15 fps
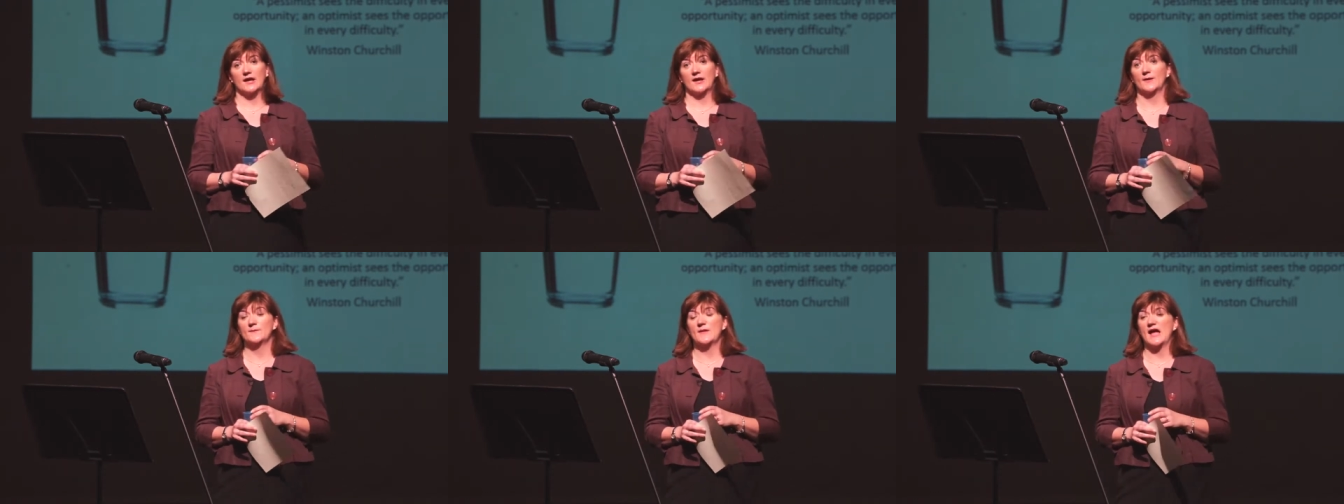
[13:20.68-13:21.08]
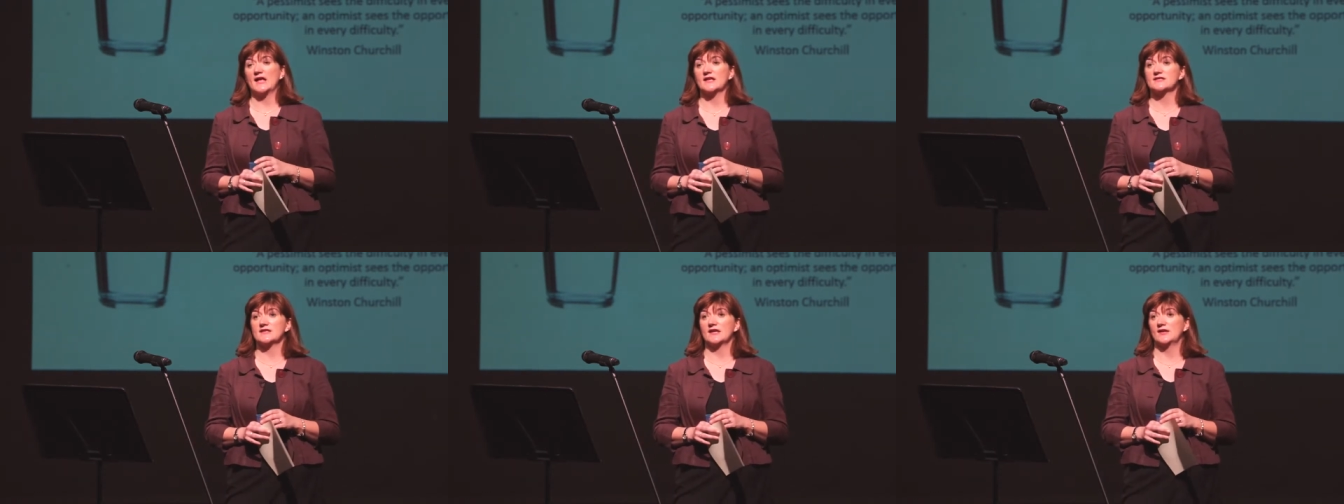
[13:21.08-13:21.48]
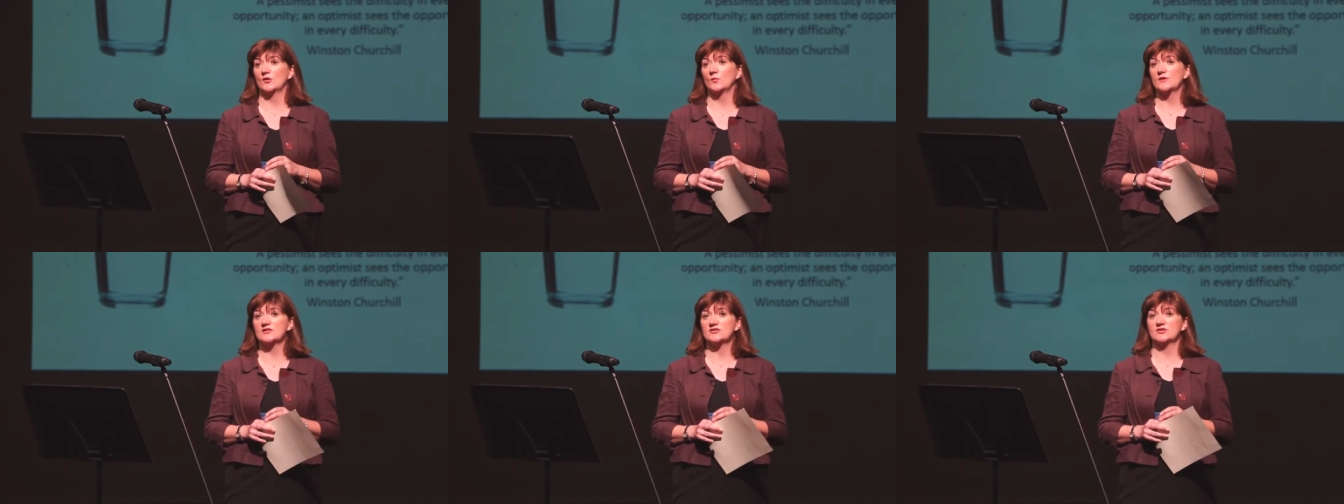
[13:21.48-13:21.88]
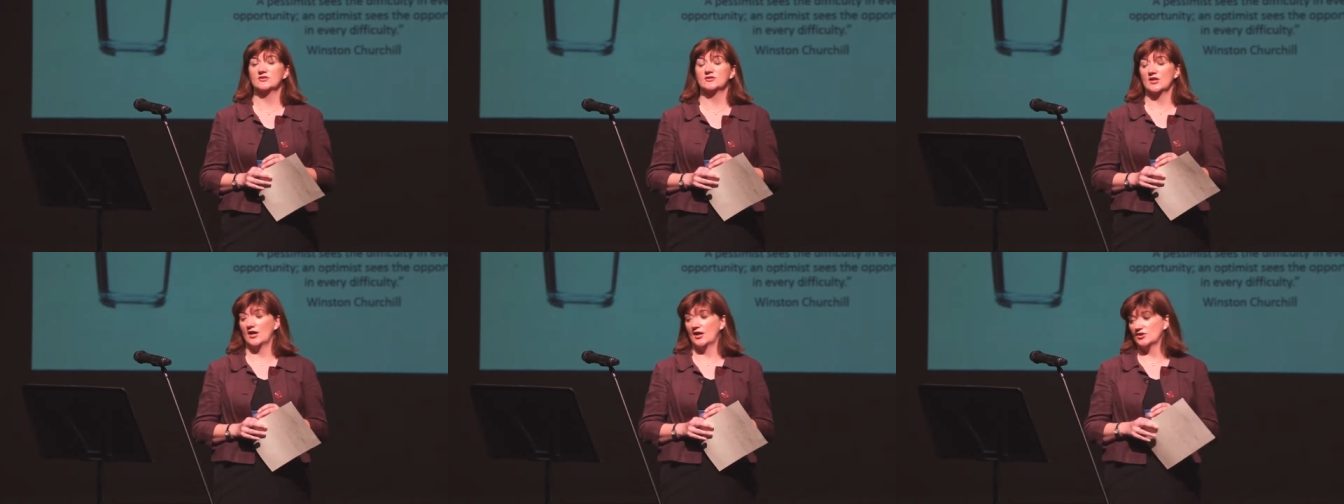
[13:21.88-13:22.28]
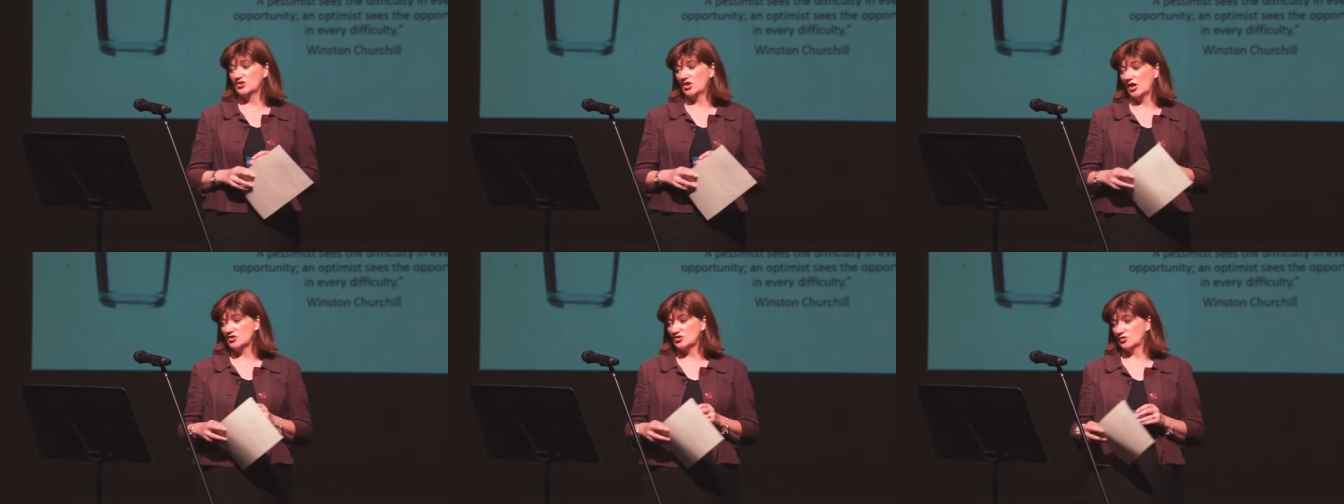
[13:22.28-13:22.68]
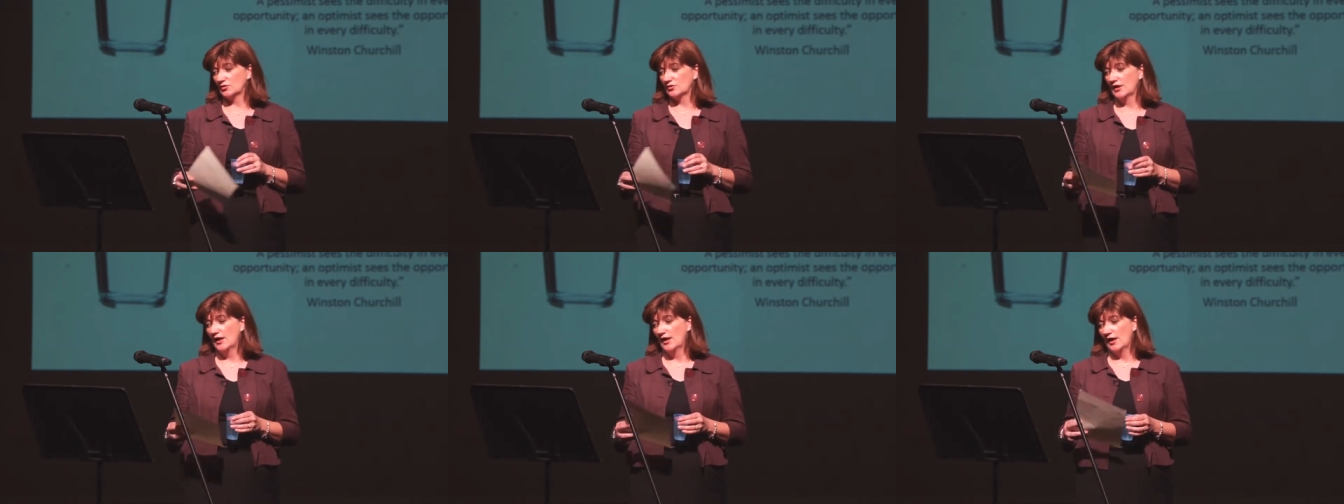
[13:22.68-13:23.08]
as in the Winston Churchill